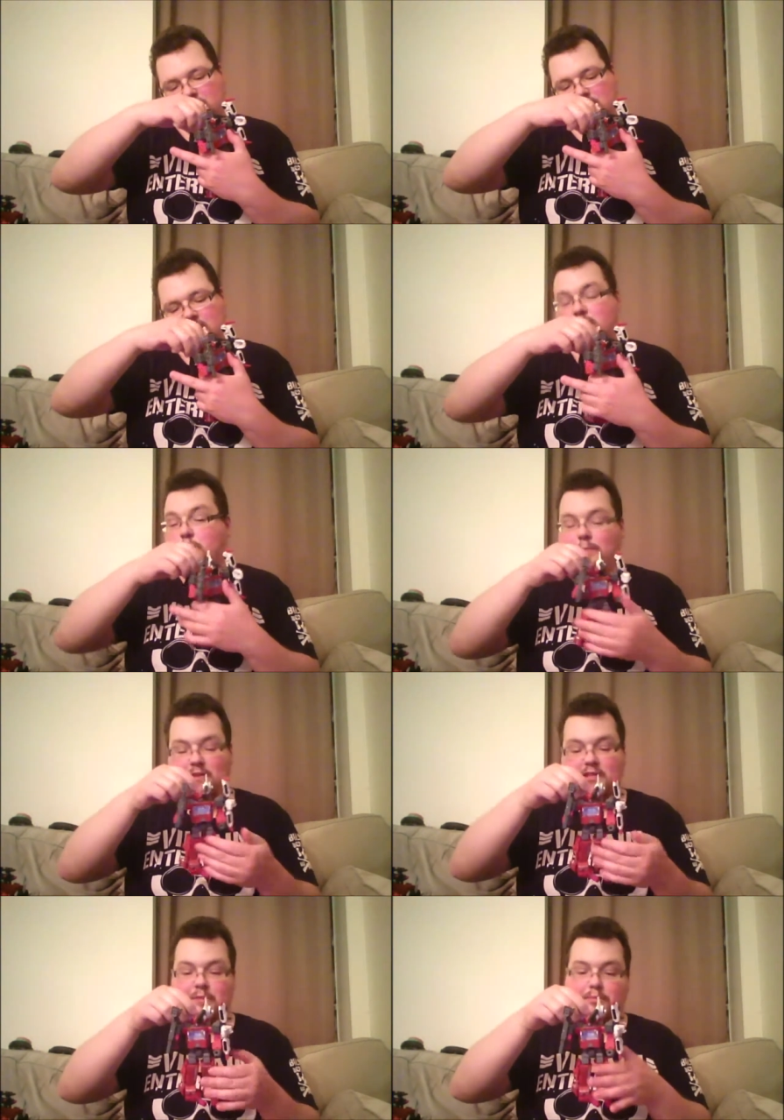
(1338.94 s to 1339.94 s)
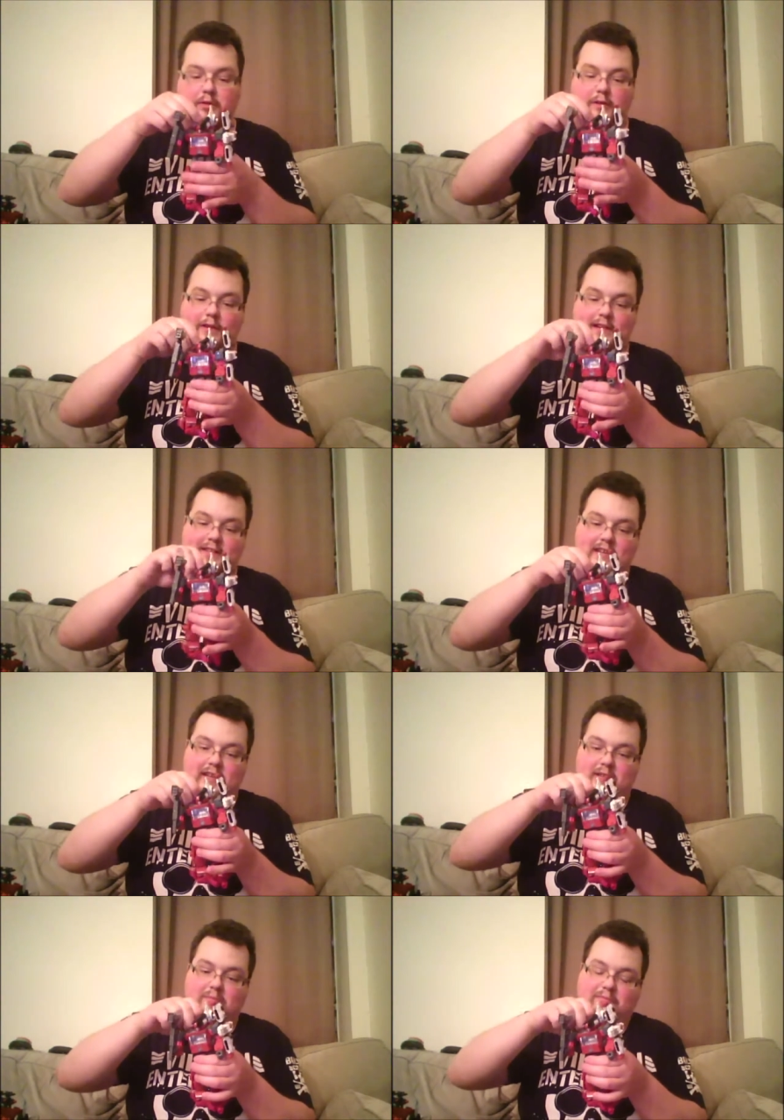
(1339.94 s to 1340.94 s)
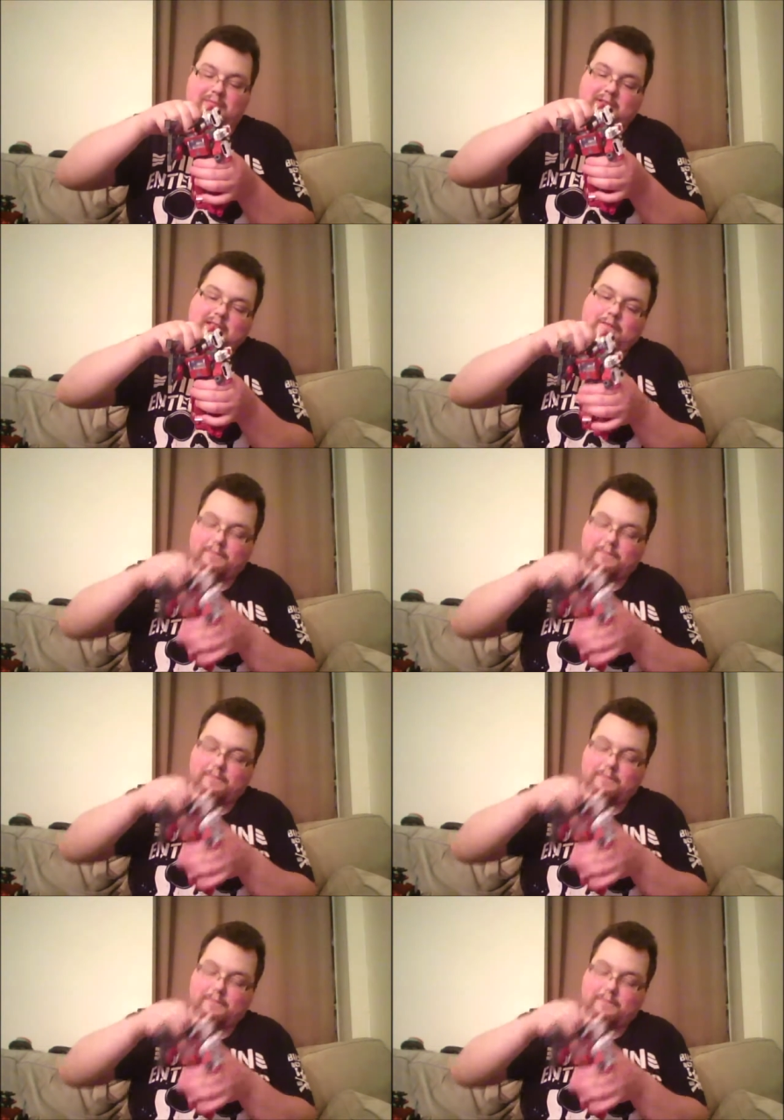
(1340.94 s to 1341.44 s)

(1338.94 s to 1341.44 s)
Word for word: this would have been simpler if I had taken them off